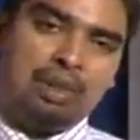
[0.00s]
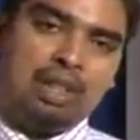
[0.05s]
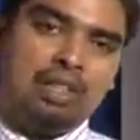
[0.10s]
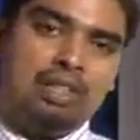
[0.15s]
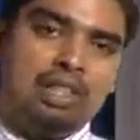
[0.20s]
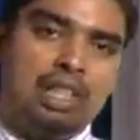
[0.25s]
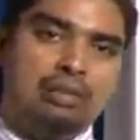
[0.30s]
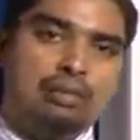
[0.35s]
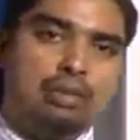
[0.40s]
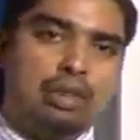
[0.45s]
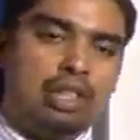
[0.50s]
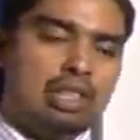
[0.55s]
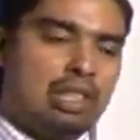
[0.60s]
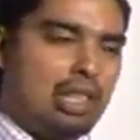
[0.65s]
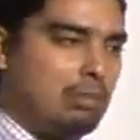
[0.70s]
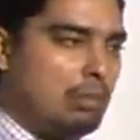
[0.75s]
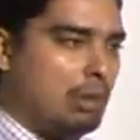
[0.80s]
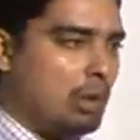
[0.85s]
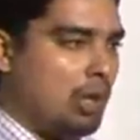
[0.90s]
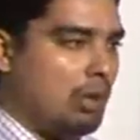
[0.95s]
Say for
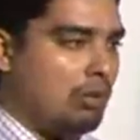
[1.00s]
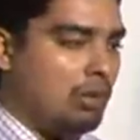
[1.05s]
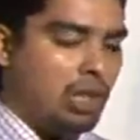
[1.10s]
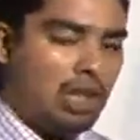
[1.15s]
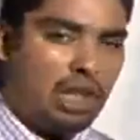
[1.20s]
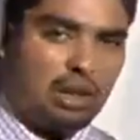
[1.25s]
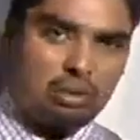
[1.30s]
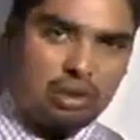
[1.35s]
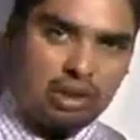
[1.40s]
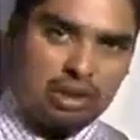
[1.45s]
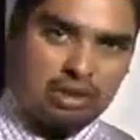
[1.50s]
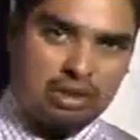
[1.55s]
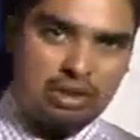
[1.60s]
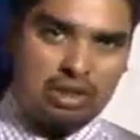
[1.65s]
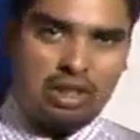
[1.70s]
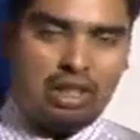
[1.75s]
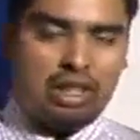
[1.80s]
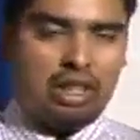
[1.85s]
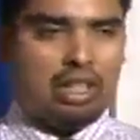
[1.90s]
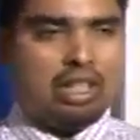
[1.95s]
example, you have accountants.
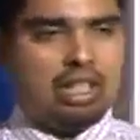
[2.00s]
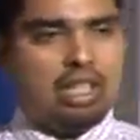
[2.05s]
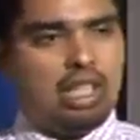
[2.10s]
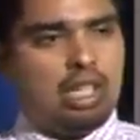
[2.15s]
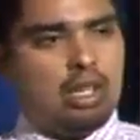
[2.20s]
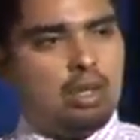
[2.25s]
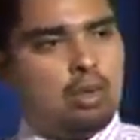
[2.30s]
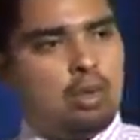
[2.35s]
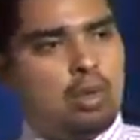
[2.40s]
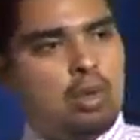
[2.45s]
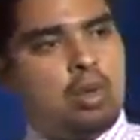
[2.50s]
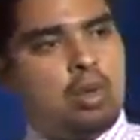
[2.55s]
Now